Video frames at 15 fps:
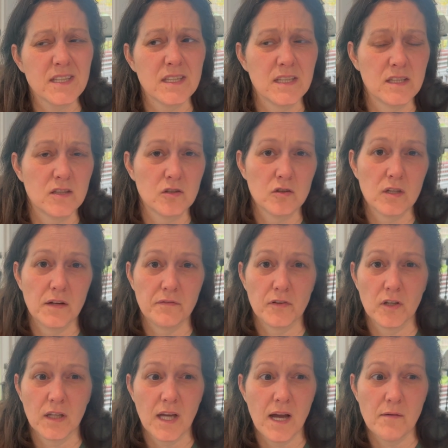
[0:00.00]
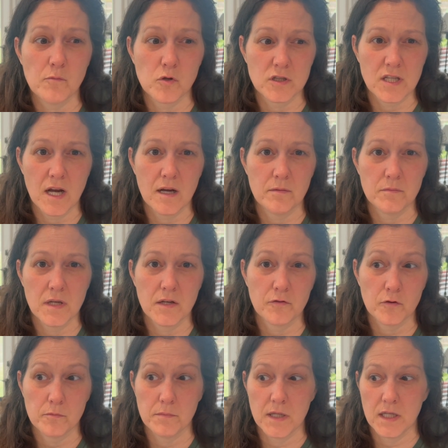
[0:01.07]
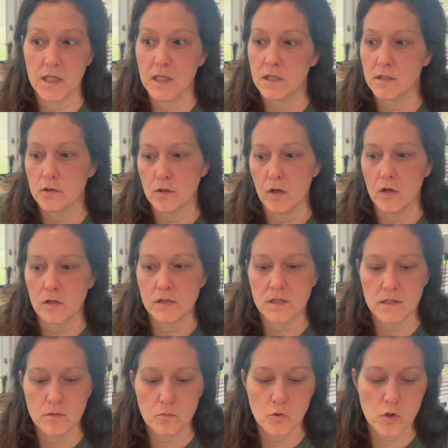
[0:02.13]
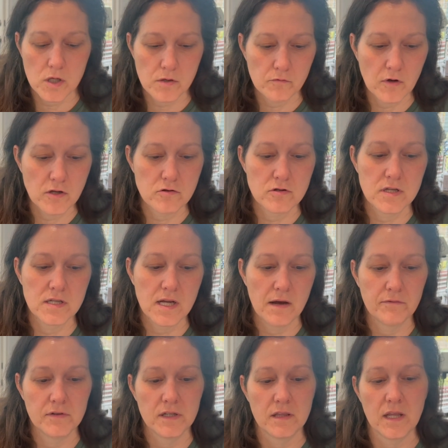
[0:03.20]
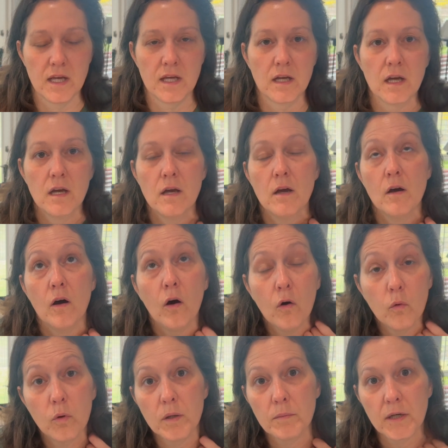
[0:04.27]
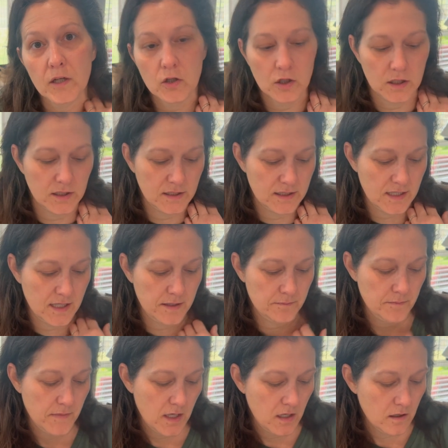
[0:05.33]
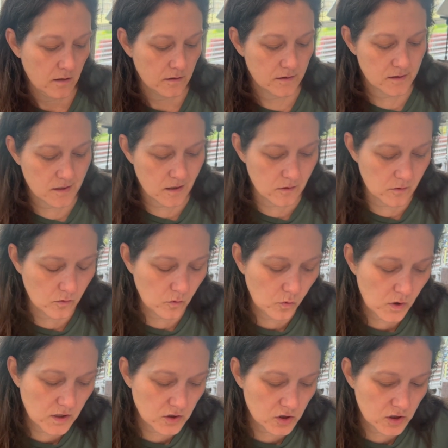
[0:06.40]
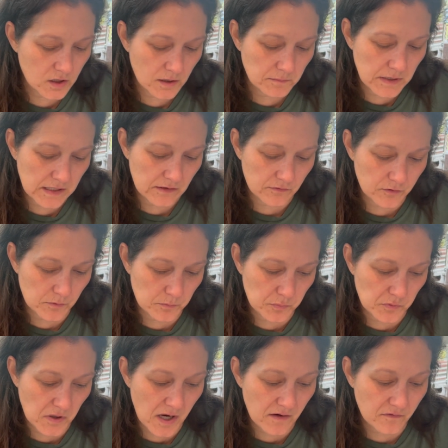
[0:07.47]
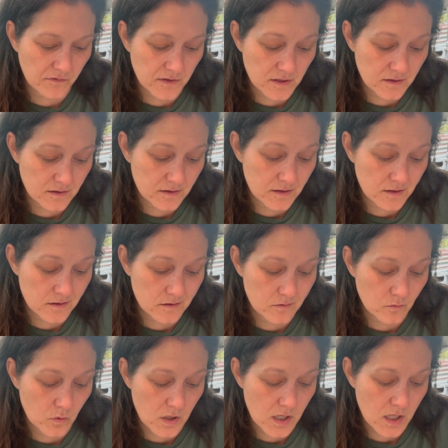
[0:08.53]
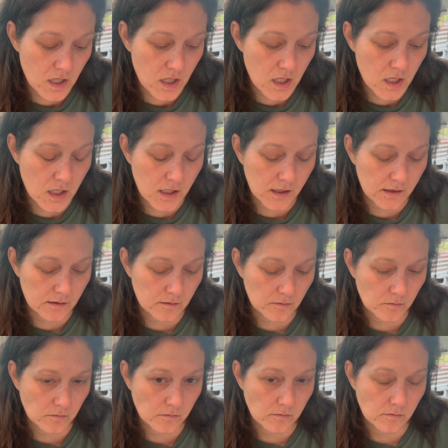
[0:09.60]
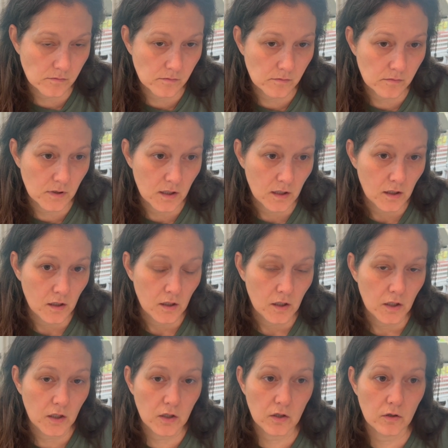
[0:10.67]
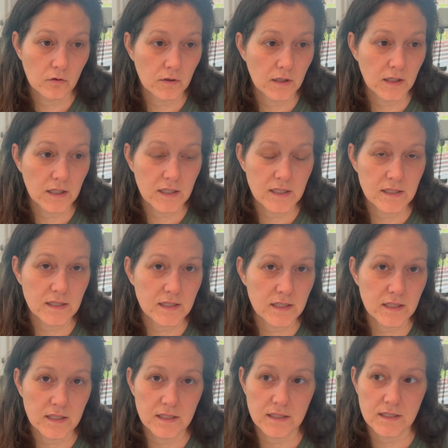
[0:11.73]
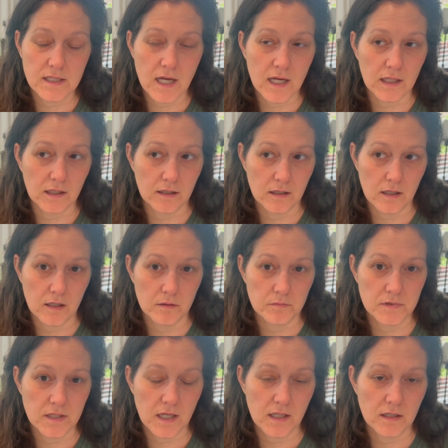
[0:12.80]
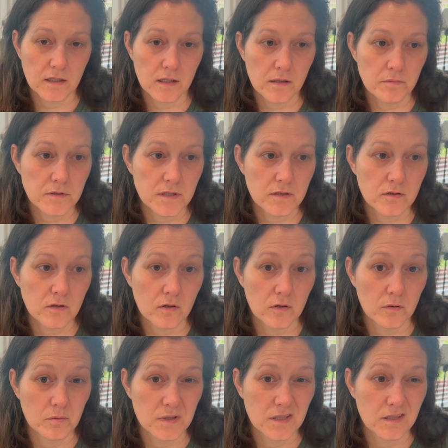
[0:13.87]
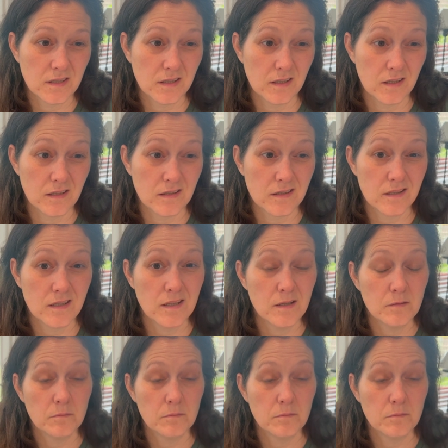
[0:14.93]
it easier and I feel like I have more time for me and the dogs in the morning rather than having to think, oh, what am I cooking today? So what should I make for breakfast this week? You know, an easy is egg cups. Egg cups is always easy.